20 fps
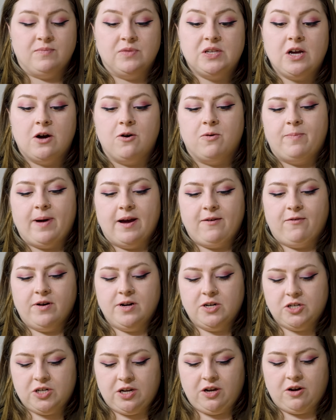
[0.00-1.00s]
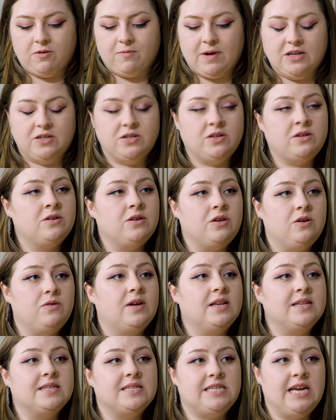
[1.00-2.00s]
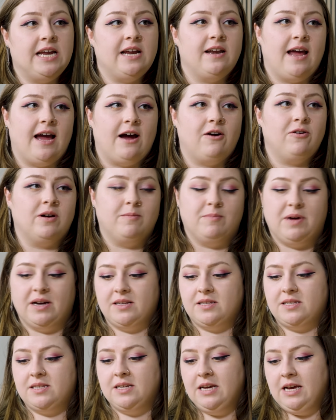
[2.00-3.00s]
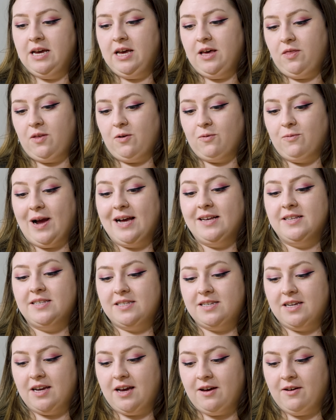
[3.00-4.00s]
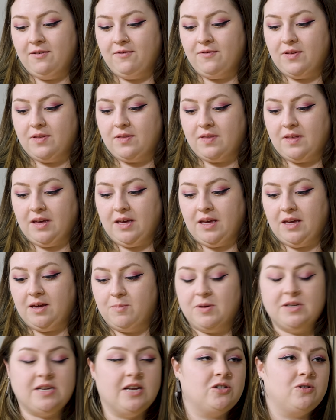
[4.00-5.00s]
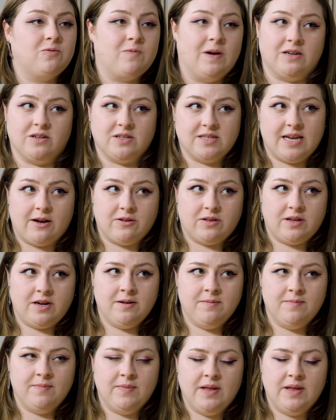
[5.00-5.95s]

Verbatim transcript: So, by furnishing your rental, you can stand out amongst the rest of the potential rentals out there.